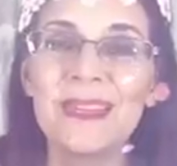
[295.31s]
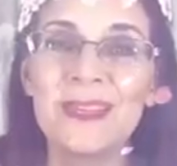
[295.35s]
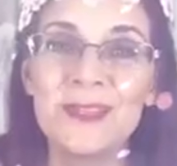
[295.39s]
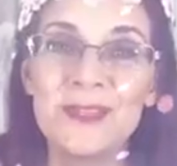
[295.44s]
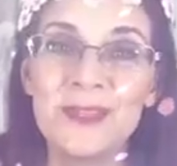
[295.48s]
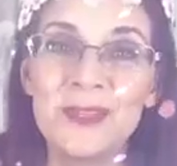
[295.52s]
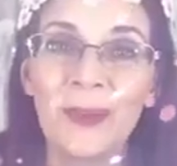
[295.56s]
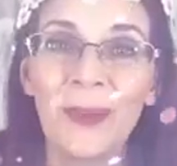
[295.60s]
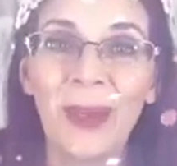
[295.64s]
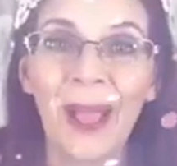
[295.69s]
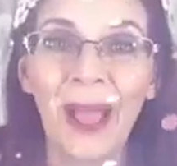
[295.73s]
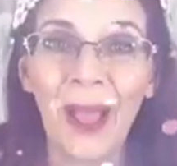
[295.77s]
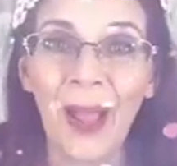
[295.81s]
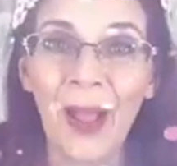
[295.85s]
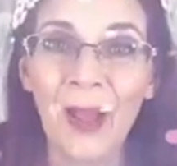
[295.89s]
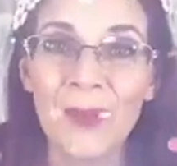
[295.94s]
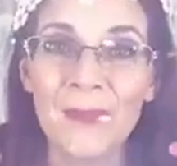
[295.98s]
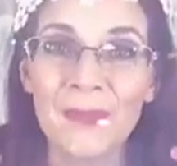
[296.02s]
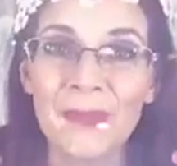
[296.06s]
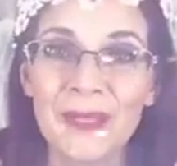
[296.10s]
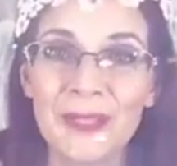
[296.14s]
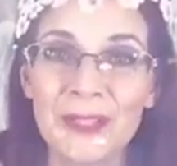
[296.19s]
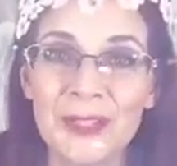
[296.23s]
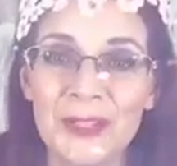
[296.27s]
So I
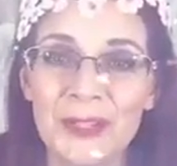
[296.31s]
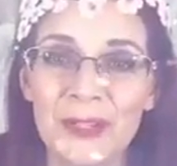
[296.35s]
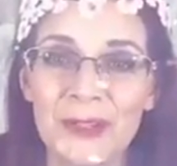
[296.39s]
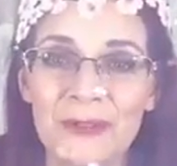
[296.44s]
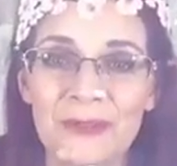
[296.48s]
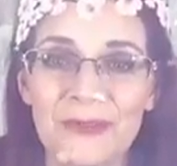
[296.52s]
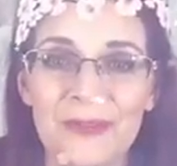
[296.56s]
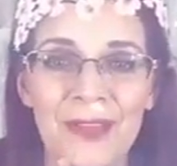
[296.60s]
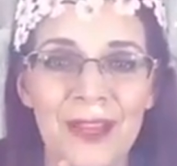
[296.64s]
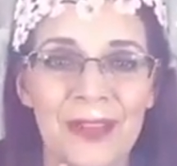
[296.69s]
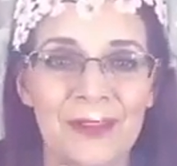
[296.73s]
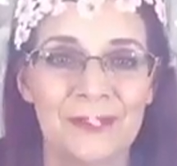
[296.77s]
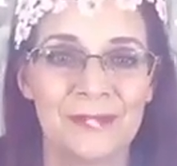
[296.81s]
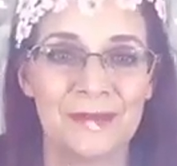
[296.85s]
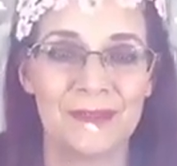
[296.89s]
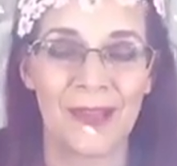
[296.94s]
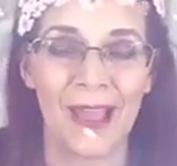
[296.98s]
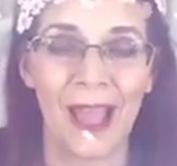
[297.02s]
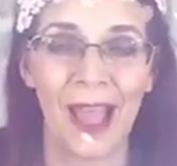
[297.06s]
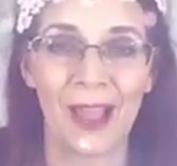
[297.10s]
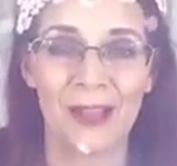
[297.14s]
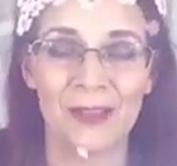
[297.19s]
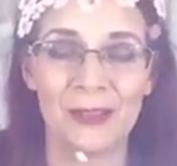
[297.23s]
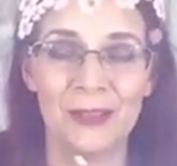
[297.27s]
hope that you found
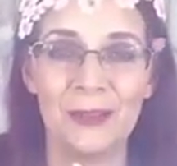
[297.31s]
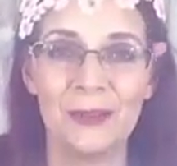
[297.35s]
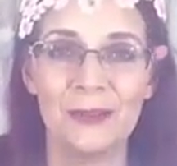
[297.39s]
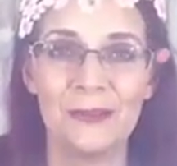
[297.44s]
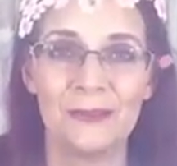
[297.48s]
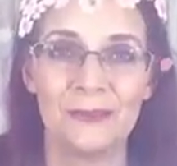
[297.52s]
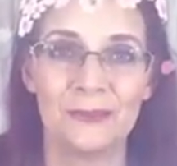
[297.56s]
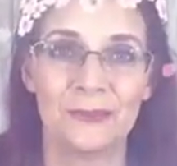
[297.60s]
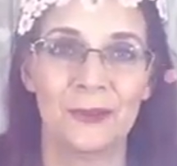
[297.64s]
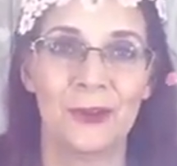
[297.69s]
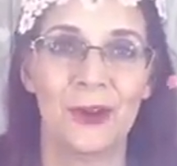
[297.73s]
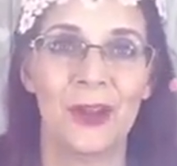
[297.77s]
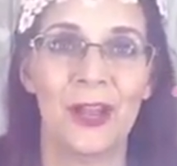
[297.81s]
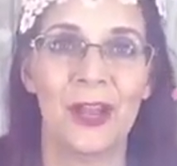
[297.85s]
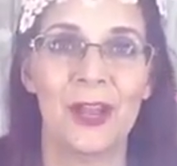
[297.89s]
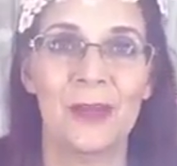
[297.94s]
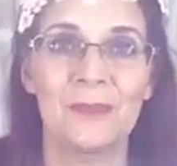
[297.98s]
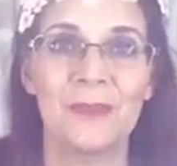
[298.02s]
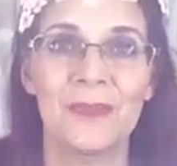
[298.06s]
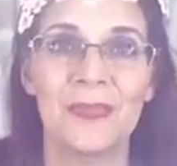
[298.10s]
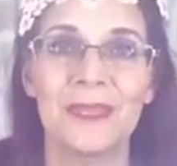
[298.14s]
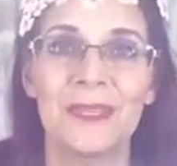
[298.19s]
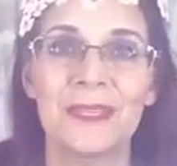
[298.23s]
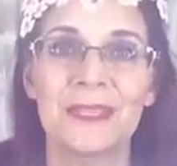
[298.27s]
value
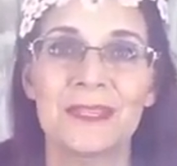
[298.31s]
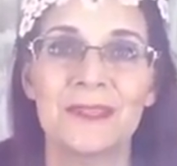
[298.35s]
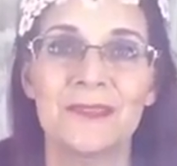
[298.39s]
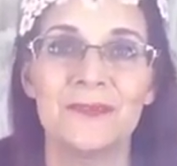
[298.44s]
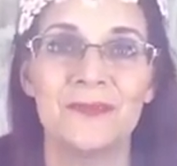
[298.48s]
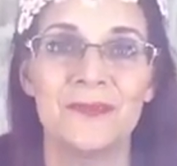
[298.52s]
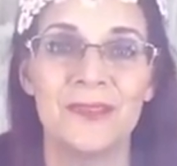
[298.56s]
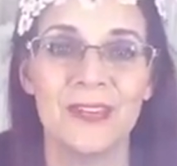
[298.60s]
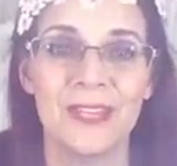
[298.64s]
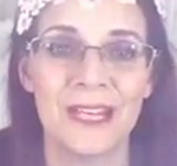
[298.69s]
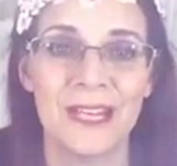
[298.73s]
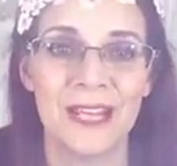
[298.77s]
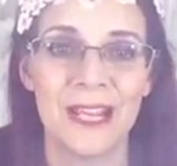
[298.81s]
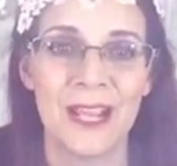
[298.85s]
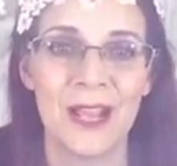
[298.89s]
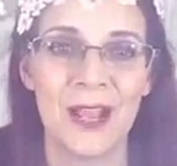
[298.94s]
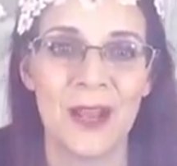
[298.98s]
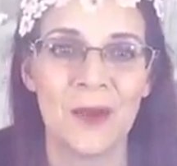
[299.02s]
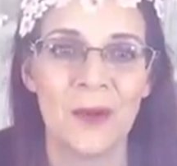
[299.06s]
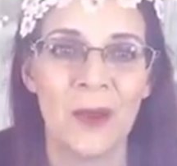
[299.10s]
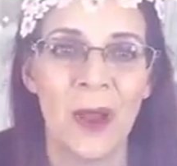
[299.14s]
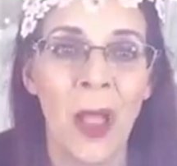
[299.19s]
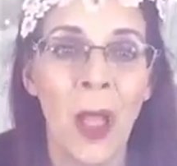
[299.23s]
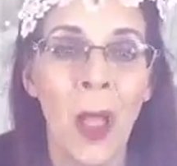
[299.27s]
from this
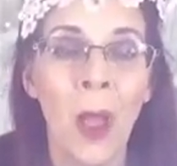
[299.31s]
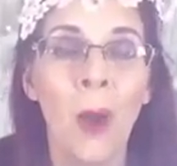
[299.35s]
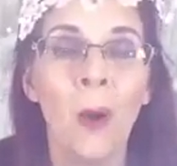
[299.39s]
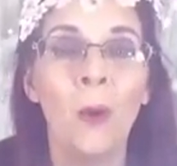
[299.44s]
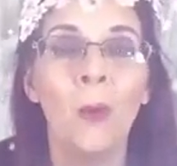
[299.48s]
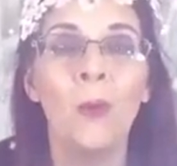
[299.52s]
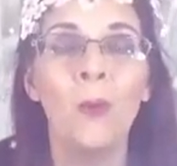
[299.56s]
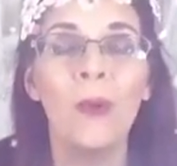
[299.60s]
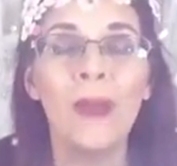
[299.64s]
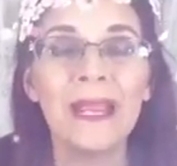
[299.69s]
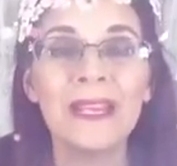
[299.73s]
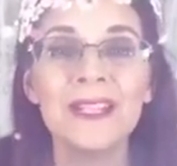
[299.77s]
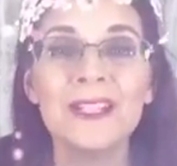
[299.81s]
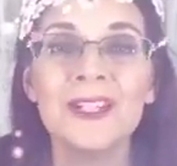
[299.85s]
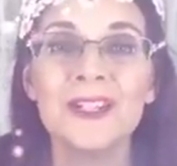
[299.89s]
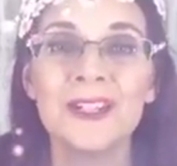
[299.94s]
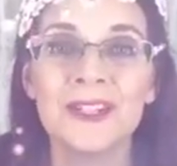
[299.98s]
video. which